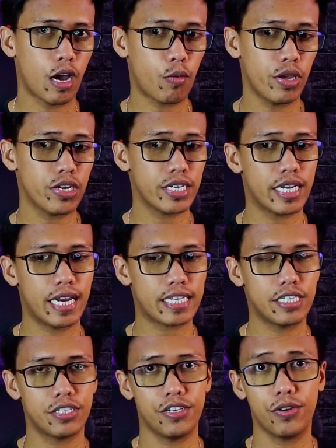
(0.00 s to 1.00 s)
That way you can
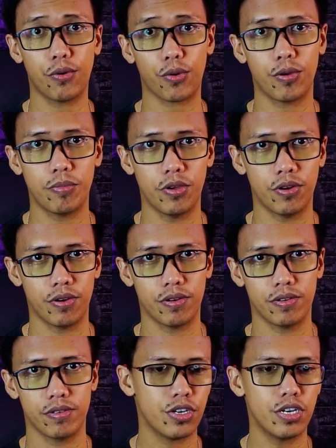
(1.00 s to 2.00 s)
connect it to your computer.
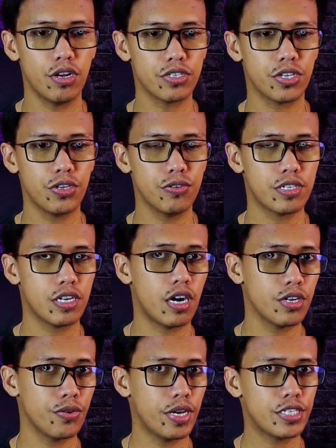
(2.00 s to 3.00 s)
You can also use an
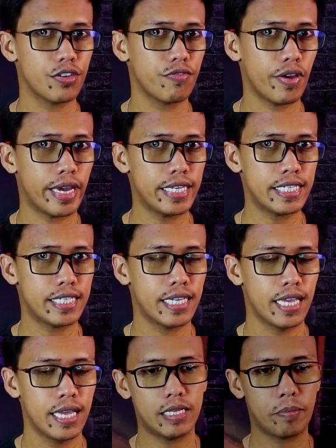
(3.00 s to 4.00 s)
audio
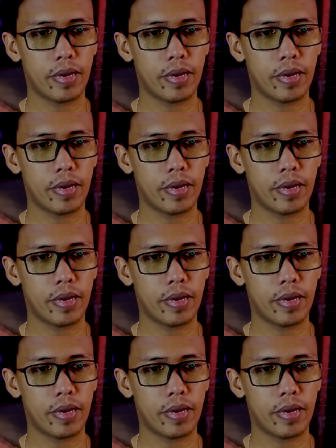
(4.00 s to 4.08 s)
interface, but it